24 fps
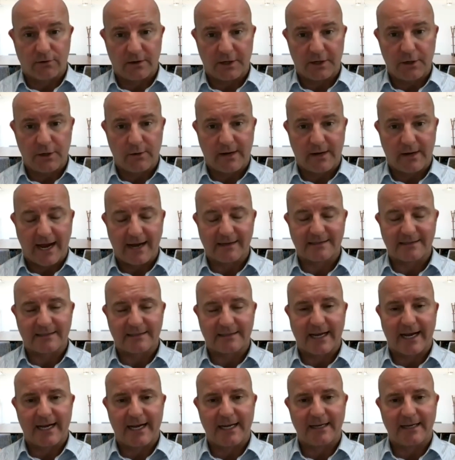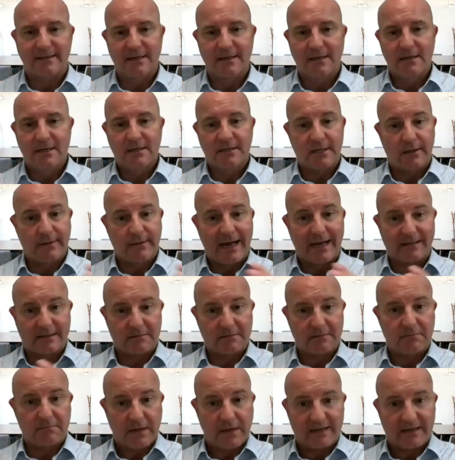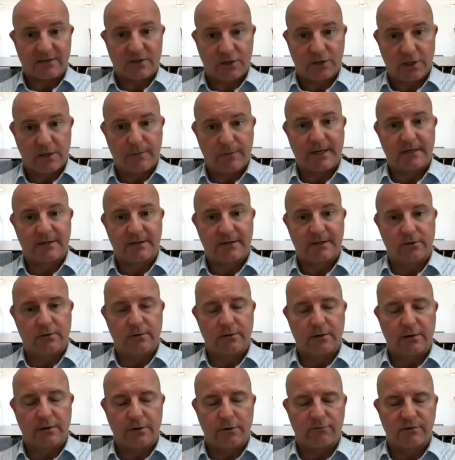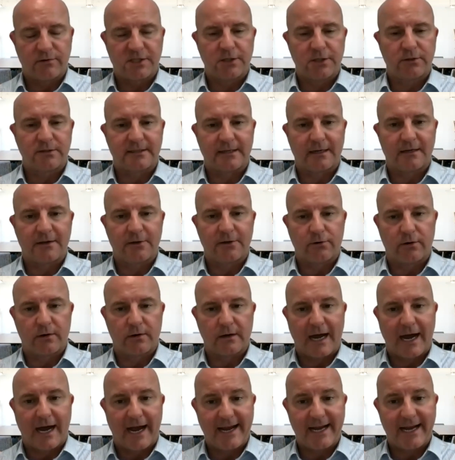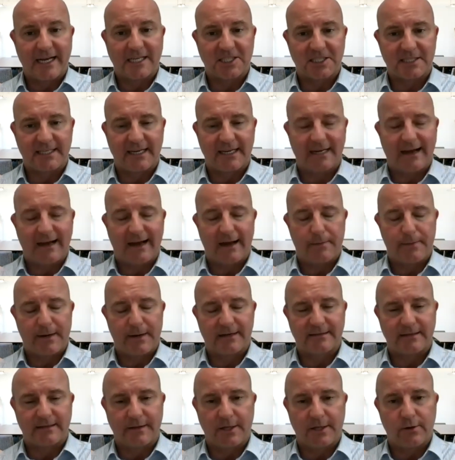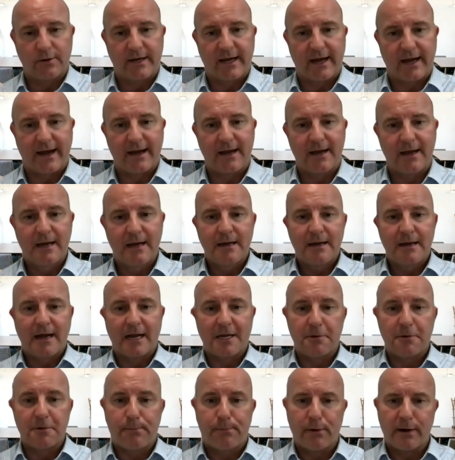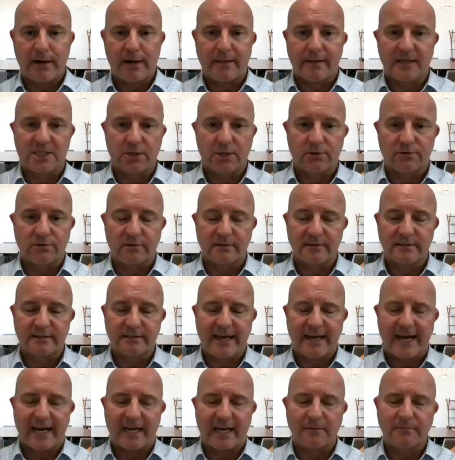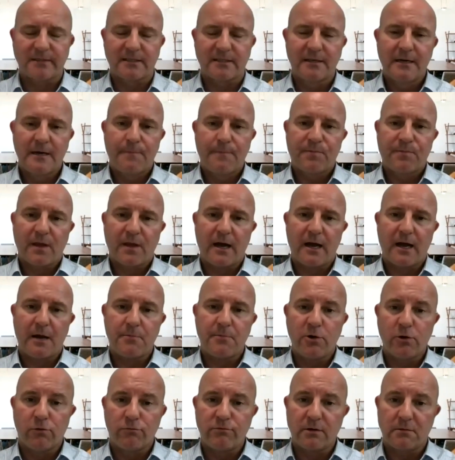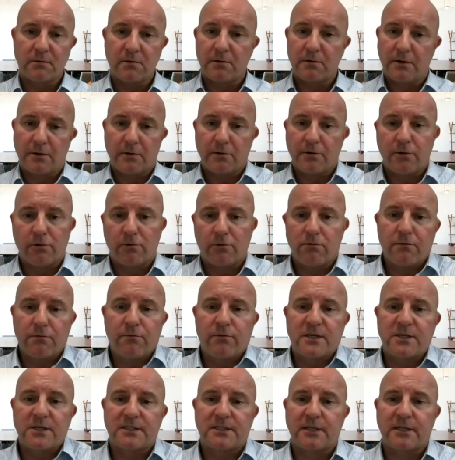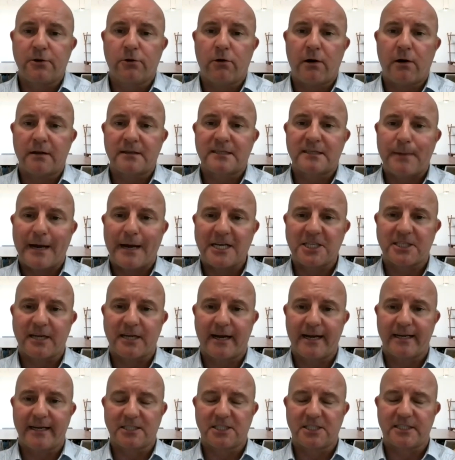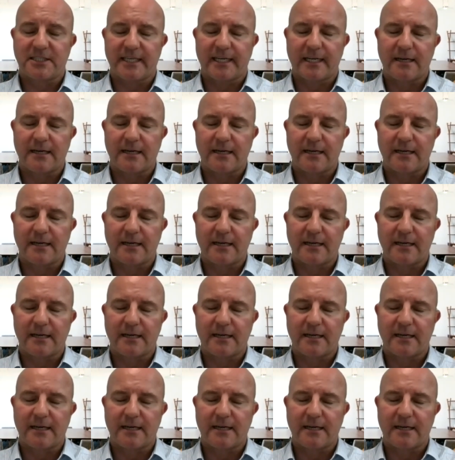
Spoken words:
UK estate. So that's good because you're reducing your IHT liability in the UK, and you put in the children's names, you're reducing your Spanish IHT.